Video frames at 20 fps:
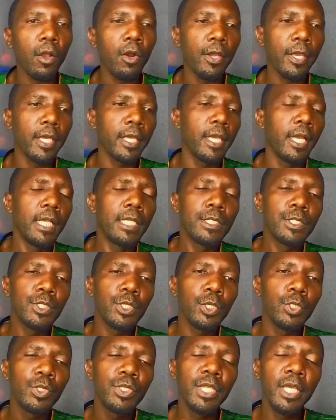Okay,
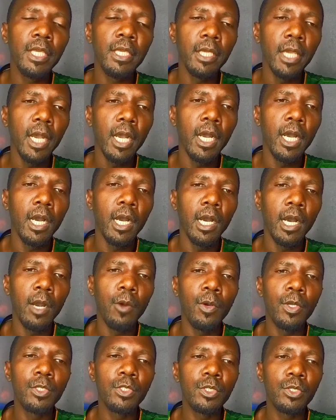so today I
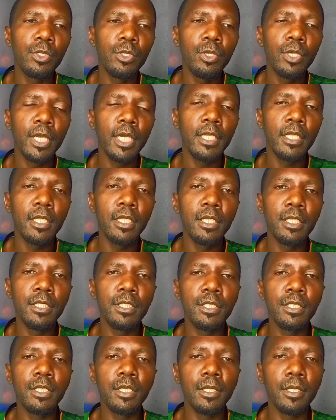want to look at
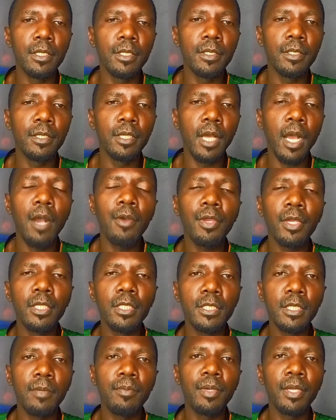this. How
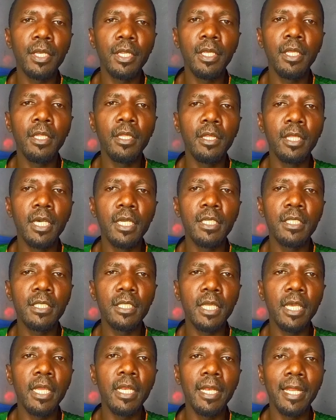can somebody that is
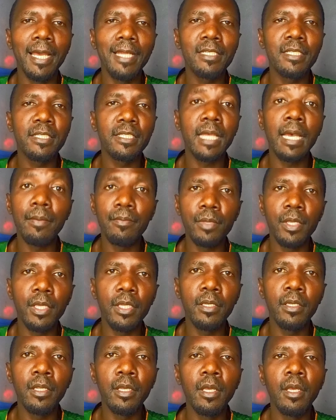a
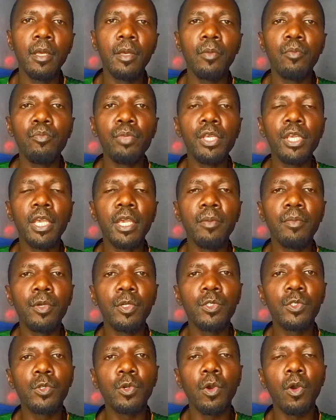non-Zambian be
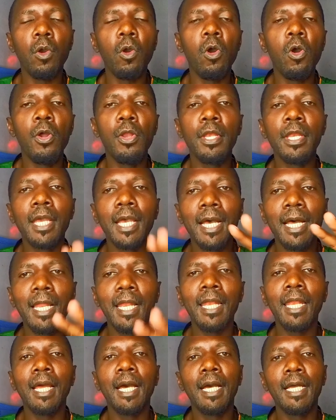able to own
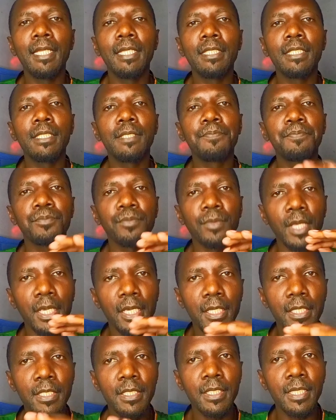land
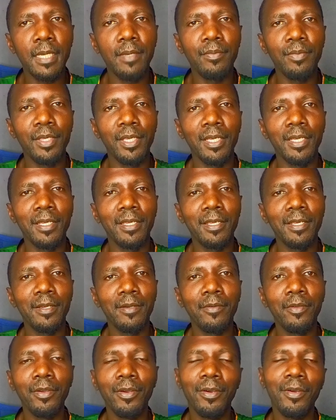in Zambia?
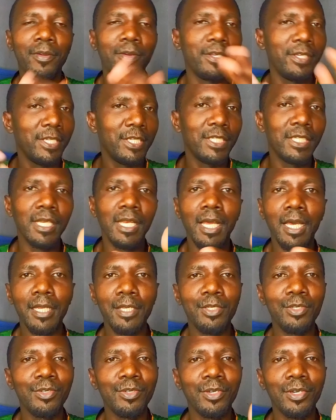We all need
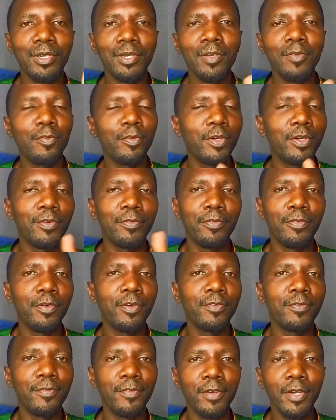land, you know,
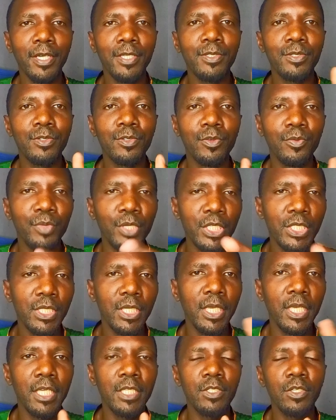for us to do
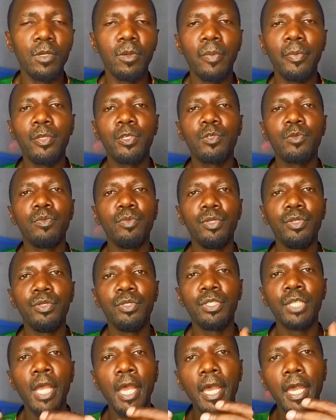business or maybe to
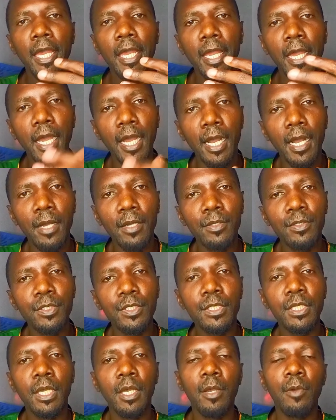build a
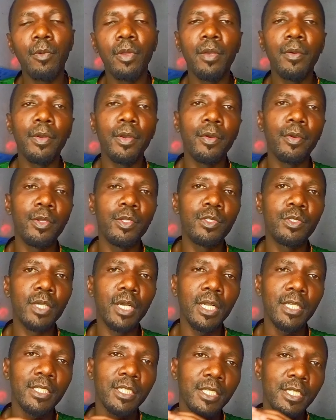house where we're going
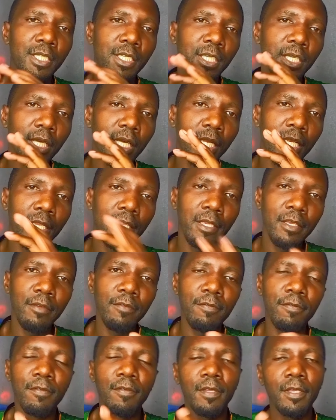to actually
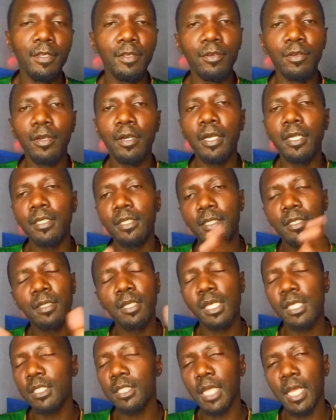live, you know, and
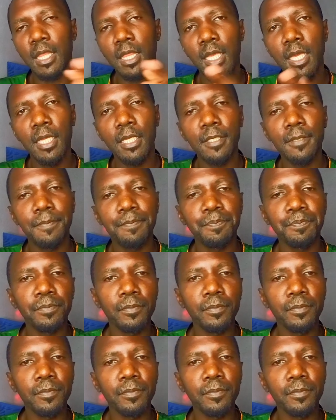things like that.